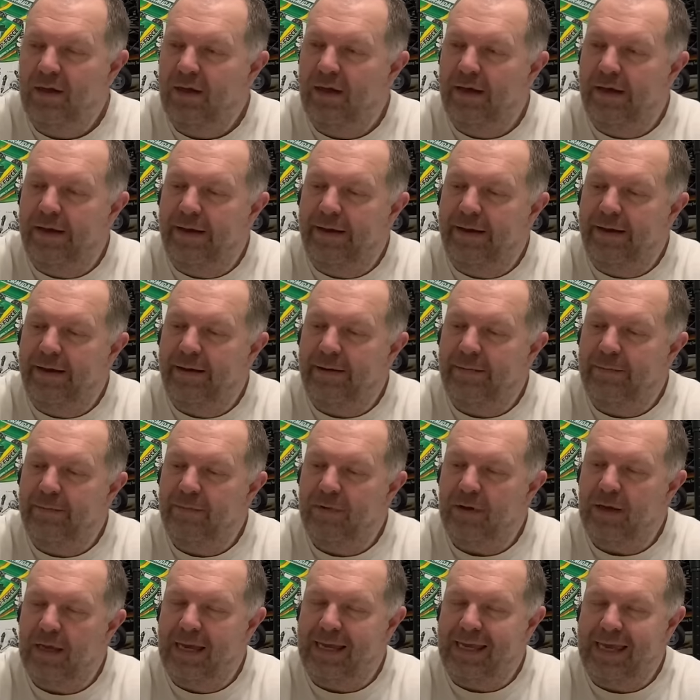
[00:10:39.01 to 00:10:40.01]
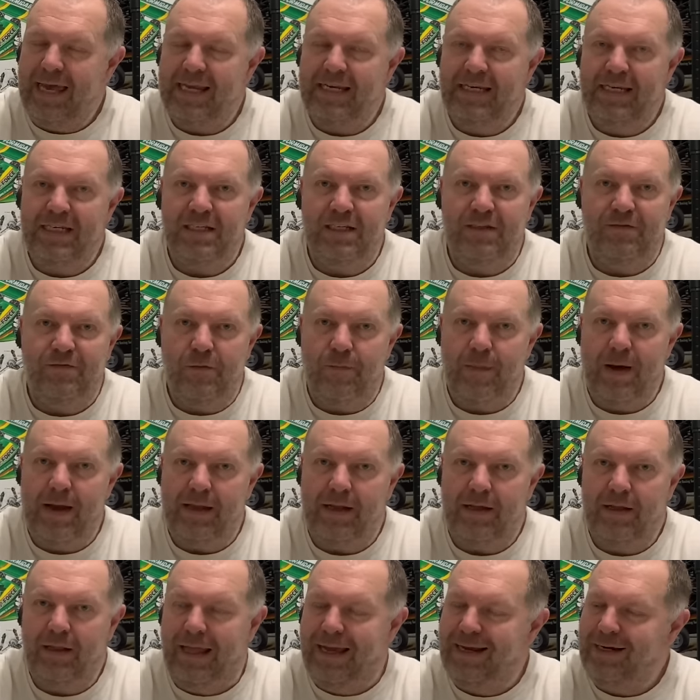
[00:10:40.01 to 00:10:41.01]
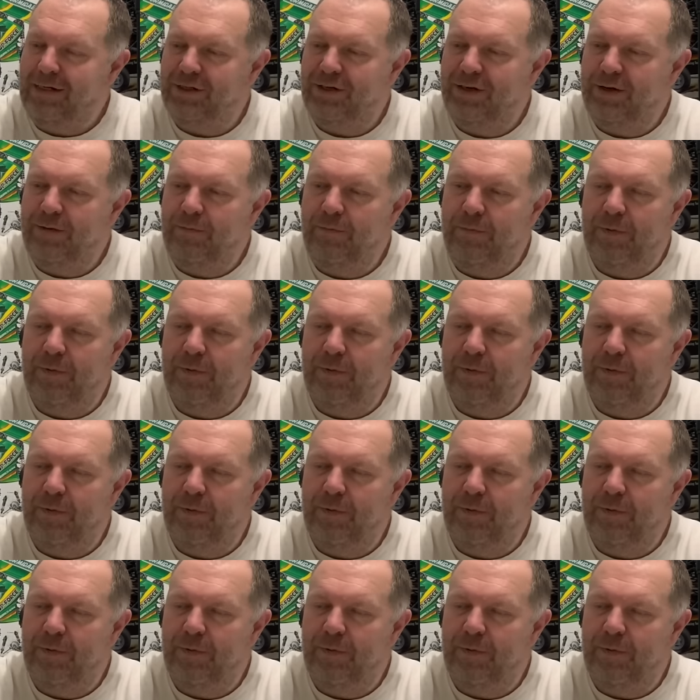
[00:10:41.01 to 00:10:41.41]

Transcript: Again, this is for my collection,